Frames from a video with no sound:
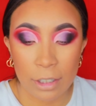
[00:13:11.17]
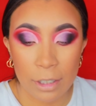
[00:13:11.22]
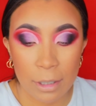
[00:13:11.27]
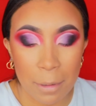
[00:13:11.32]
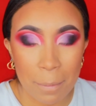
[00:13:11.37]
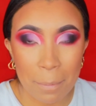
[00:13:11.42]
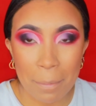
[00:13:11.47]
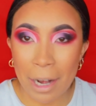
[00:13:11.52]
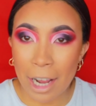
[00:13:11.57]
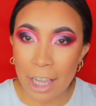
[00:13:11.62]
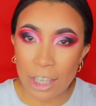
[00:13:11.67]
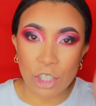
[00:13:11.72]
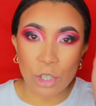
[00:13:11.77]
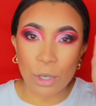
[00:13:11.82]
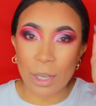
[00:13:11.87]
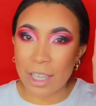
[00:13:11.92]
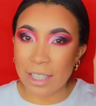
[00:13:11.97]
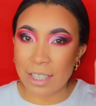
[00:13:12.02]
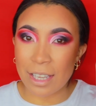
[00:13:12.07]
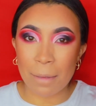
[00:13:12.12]
Plus,
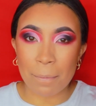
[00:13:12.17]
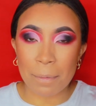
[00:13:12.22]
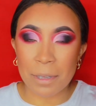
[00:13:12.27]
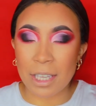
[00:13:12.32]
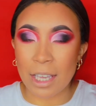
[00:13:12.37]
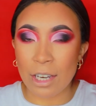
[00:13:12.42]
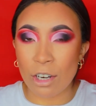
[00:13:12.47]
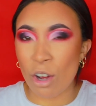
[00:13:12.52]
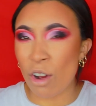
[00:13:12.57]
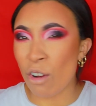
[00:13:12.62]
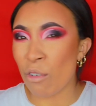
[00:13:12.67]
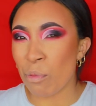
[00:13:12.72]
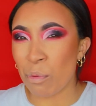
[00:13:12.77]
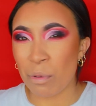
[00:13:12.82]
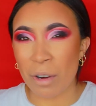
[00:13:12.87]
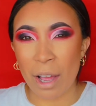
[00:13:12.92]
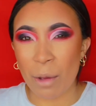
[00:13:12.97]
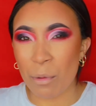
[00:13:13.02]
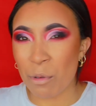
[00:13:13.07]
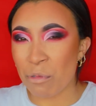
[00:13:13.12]
you get 10%
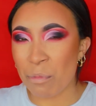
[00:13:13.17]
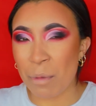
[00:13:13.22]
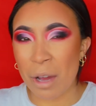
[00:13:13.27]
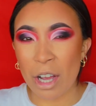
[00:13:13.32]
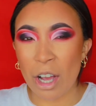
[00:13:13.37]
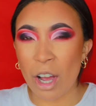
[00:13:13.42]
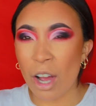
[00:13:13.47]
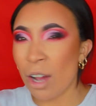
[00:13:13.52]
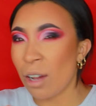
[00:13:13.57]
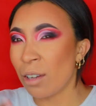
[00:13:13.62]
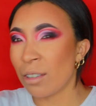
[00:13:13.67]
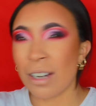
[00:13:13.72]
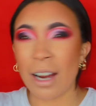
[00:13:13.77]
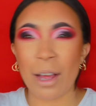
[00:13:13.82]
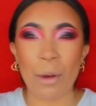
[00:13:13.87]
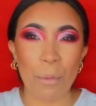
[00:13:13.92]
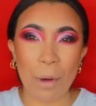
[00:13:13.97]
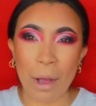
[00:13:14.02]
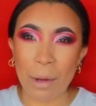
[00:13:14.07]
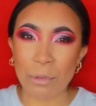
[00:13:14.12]
off, like, with my code.
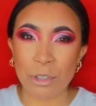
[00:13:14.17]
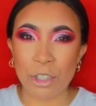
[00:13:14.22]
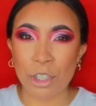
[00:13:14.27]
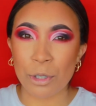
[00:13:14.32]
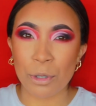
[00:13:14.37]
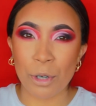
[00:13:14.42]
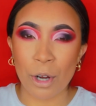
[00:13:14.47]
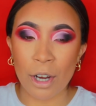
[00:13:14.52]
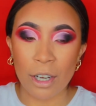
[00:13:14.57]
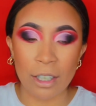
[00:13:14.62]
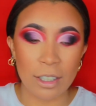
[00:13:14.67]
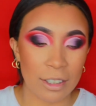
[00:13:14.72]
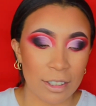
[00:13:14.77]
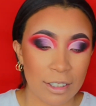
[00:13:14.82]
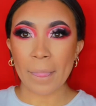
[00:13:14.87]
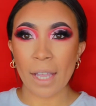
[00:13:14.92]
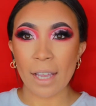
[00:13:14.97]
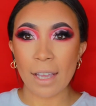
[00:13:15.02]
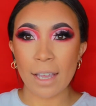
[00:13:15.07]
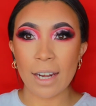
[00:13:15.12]
Like, why would you not?
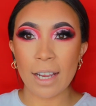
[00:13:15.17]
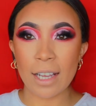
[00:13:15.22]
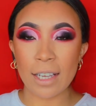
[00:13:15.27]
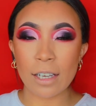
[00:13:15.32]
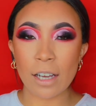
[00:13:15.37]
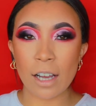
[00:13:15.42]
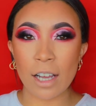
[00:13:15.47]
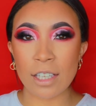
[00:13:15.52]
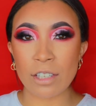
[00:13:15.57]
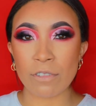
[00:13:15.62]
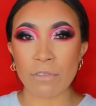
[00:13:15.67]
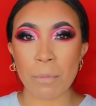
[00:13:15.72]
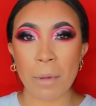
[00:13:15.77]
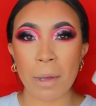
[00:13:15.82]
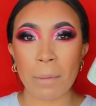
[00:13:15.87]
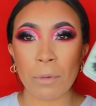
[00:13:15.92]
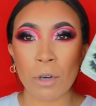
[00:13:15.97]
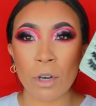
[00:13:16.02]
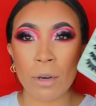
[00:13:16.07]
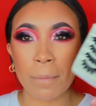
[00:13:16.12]
And then, guys, for
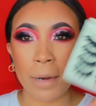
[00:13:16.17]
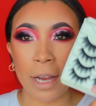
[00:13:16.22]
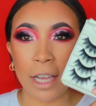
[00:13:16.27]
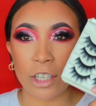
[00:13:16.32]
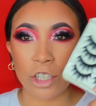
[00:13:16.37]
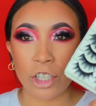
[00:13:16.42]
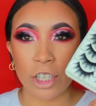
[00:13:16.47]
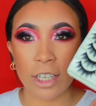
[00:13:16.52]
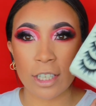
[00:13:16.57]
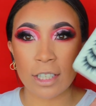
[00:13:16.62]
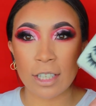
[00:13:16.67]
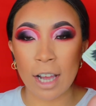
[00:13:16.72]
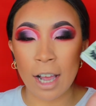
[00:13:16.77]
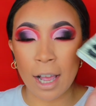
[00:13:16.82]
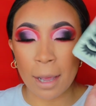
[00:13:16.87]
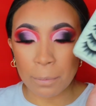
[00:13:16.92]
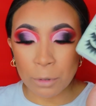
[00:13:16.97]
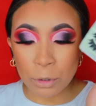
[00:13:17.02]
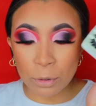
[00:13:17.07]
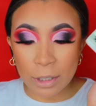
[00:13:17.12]
my bottom lashes,
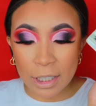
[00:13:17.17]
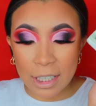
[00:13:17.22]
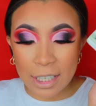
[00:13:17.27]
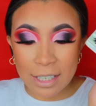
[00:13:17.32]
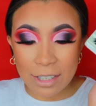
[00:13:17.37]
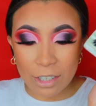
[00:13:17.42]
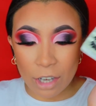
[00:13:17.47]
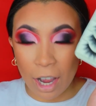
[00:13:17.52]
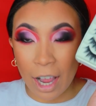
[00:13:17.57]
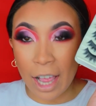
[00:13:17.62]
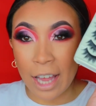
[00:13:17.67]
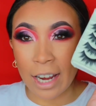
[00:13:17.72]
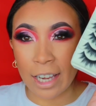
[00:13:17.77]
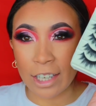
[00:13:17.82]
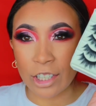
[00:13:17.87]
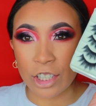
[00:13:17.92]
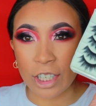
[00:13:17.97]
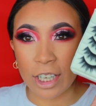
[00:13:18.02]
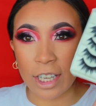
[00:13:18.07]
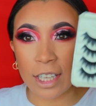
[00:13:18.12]
I bought these
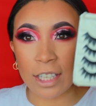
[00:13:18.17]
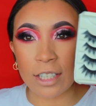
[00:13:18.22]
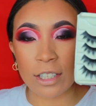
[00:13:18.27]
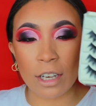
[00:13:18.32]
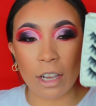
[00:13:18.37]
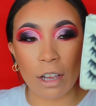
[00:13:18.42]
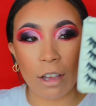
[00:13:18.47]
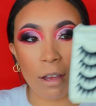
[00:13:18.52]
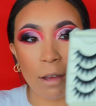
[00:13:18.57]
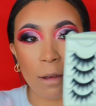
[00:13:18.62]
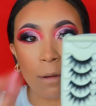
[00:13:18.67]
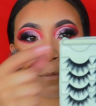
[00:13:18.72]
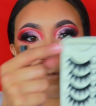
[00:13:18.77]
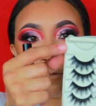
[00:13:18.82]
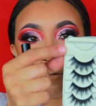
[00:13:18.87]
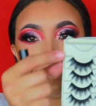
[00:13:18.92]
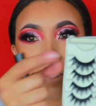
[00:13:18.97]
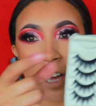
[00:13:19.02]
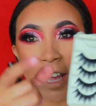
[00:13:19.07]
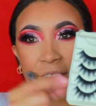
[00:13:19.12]
eyelashes,
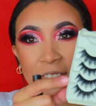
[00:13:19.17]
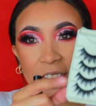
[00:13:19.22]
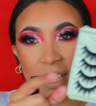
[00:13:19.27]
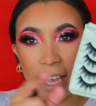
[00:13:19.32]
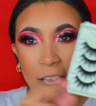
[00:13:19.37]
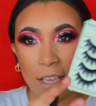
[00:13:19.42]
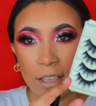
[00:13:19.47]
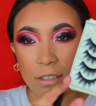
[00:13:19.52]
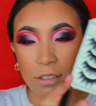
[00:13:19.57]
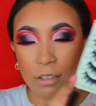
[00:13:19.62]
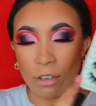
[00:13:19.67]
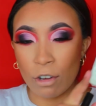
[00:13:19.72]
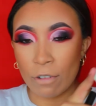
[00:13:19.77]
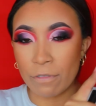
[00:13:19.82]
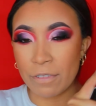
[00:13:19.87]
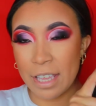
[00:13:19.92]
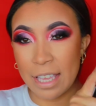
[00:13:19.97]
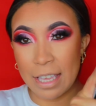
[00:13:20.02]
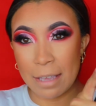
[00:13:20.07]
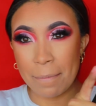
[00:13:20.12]
5 sets
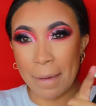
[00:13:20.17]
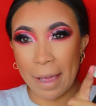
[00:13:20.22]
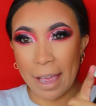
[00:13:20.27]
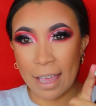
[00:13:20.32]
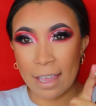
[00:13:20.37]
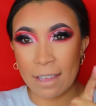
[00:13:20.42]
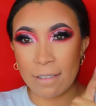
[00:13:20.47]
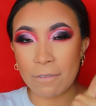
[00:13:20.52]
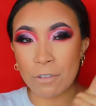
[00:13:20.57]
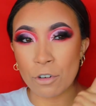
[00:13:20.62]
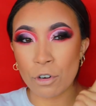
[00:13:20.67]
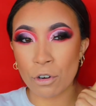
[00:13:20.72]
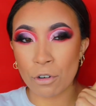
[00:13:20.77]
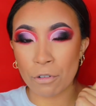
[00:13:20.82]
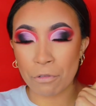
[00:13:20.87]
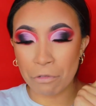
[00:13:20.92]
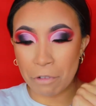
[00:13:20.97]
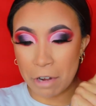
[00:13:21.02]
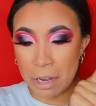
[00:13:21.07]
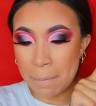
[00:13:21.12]
off eBay for
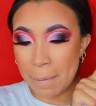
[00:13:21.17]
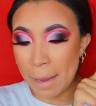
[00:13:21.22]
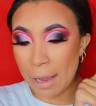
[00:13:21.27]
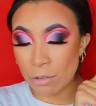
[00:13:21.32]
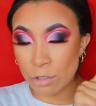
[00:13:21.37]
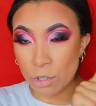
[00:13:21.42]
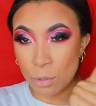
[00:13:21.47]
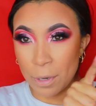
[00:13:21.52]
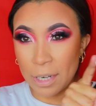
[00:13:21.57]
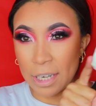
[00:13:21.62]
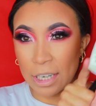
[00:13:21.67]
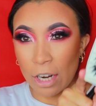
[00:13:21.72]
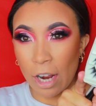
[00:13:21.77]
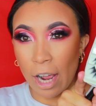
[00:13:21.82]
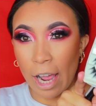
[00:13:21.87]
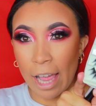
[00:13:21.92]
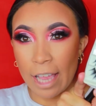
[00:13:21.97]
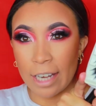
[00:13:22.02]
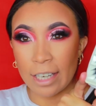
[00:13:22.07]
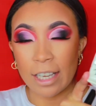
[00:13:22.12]

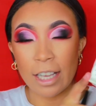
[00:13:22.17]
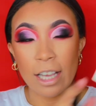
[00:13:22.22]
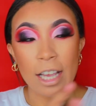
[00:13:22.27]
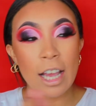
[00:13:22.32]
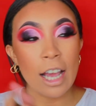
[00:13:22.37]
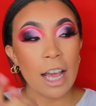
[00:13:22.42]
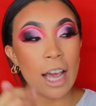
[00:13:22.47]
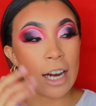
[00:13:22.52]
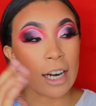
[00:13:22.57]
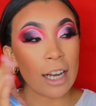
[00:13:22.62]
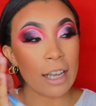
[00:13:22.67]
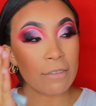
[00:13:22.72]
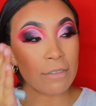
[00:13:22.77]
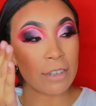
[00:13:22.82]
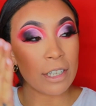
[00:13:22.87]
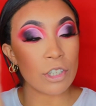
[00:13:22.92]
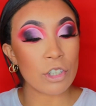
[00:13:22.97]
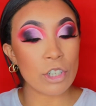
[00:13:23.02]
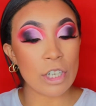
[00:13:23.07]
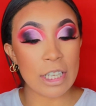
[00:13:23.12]
£3.29, and I've
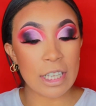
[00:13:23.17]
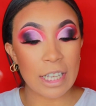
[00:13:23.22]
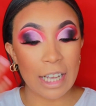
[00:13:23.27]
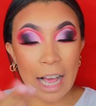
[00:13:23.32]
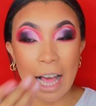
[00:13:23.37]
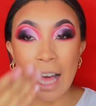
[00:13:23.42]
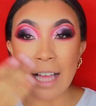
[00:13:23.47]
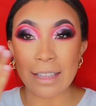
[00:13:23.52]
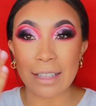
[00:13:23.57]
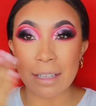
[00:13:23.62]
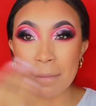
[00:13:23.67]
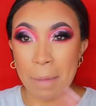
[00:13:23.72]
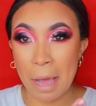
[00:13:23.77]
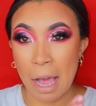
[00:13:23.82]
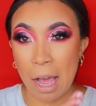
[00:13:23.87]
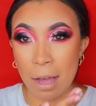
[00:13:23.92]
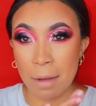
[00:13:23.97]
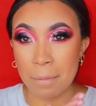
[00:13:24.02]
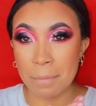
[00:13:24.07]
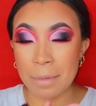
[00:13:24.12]
literally cut them
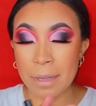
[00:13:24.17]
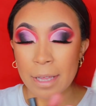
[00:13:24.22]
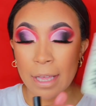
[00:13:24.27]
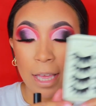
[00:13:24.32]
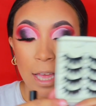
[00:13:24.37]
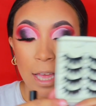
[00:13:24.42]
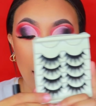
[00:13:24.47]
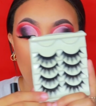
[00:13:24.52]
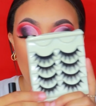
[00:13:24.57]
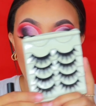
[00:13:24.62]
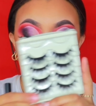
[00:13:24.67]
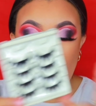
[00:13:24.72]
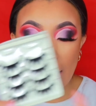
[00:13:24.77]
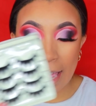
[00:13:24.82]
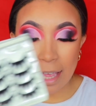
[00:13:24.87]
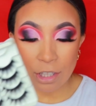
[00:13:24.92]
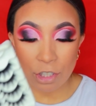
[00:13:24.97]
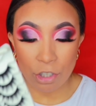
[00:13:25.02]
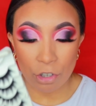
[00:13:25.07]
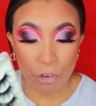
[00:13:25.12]
up
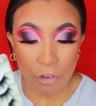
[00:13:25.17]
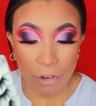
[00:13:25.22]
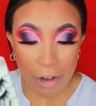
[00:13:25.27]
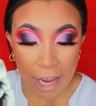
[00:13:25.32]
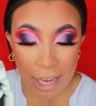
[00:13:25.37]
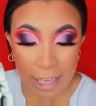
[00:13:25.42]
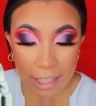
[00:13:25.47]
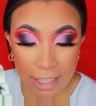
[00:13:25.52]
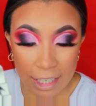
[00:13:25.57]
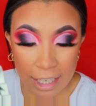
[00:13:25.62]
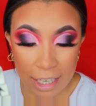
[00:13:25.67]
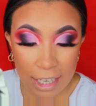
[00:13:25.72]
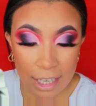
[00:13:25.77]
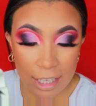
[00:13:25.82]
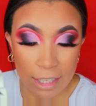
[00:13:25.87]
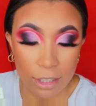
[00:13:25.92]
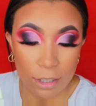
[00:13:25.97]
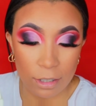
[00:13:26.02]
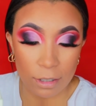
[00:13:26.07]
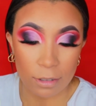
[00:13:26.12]
and
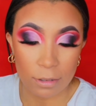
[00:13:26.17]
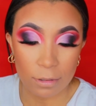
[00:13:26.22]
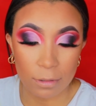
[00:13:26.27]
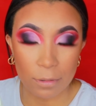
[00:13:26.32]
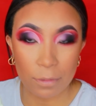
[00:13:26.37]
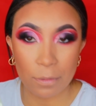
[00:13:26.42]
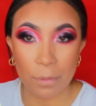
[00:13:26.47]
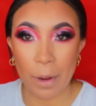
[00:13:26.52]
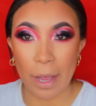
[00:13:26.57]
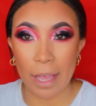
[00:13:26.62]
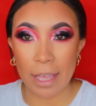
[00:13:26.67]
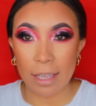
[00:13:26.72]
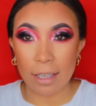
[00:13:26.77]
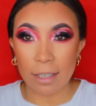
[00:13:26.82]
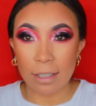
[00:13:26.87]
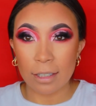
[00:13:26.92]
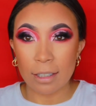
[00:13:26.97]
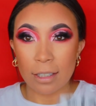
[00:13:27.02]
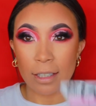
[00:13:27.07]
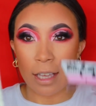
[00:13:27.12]
created
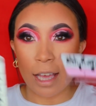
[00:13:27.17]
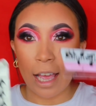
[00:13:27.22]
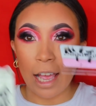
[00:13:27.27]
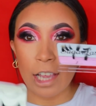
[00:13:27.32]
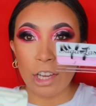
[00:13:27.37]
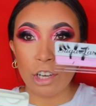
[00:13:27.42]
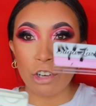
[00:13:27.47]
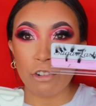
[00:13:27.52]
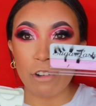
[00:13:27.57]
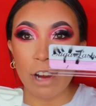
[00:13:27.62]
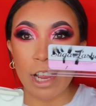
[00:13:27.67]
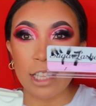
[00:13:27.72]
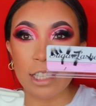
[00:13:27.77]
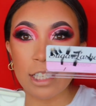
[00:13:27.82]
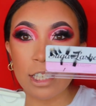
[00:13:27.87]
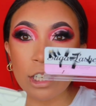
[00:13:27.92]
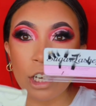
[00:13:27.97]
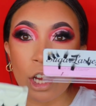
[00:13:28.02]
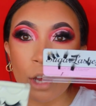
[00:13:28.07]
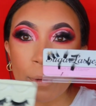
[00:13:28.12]

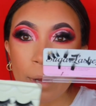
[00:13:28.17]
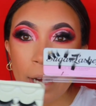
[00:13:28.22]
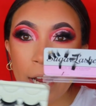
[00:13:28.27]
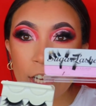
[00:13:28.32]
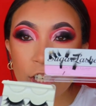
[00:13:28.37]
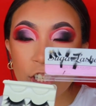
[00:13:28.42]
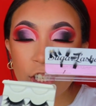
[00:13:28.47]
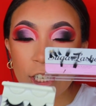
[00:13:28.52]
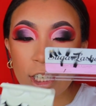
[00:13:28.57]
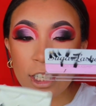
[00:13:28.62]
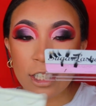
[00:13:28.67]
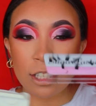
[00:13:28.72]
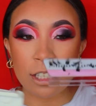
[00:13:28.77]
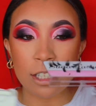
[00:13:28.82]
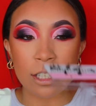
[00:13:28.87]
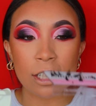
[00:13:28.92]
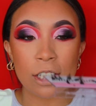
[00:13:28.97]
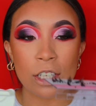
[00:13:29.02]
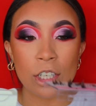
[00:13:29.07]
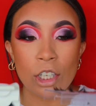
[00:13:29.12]
lower lashes.